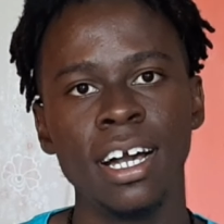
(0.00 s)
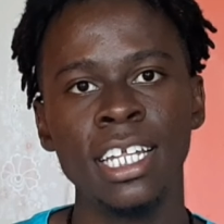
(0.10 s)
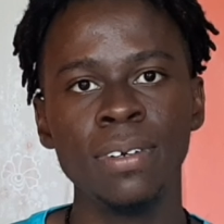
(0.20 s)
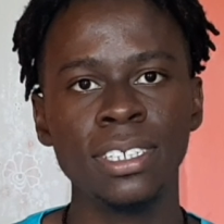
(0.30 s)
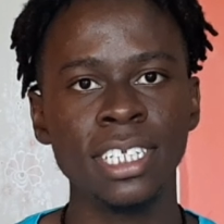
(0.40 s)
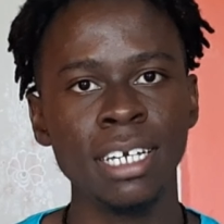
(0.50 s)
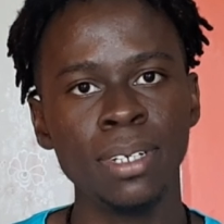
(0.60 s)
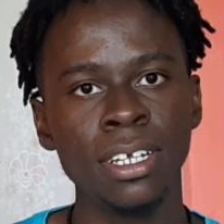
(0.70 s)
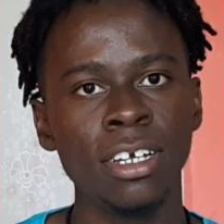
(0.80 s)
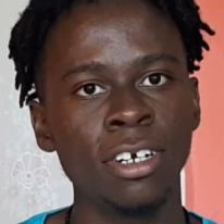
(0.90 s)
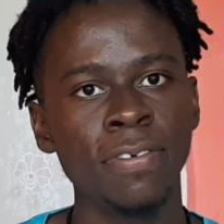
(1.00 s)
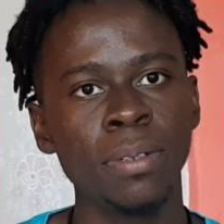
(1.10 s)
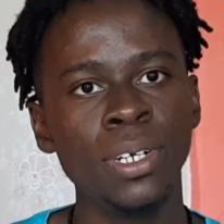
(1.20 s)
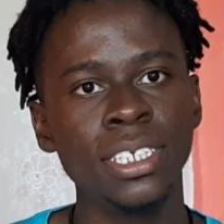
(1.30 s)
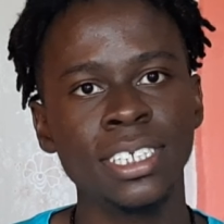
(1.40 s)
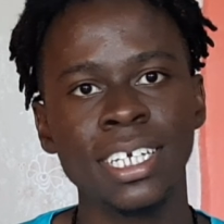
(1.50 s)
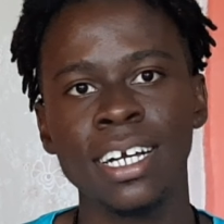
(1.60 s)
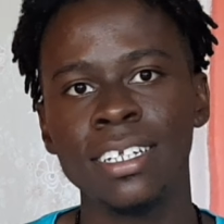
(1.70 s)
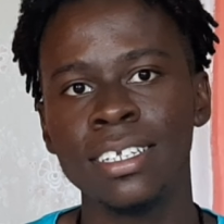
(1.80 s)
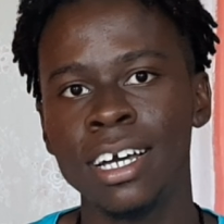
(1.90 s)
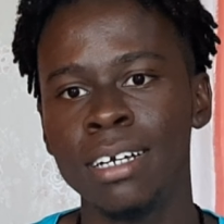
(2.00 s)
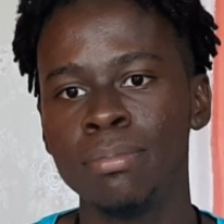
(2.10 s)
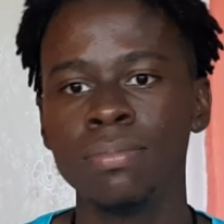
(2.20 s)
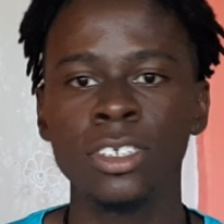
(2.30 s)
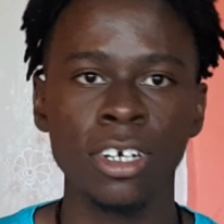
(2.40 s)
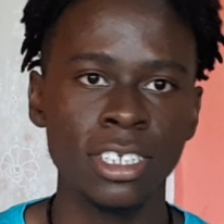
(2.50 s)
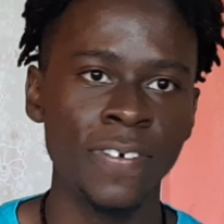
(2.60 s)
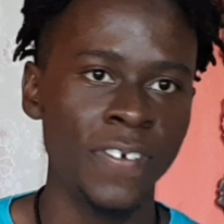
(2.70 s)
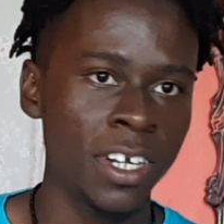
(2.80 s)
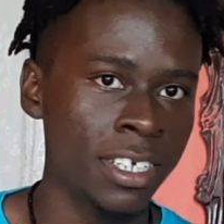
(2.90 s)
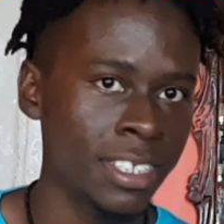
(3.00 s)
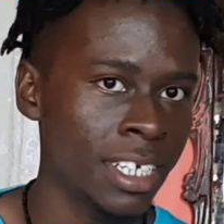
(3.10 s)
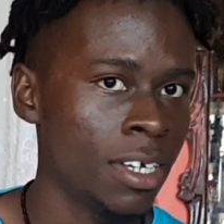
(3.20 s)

and it was named in honor of the British king at the time, George I,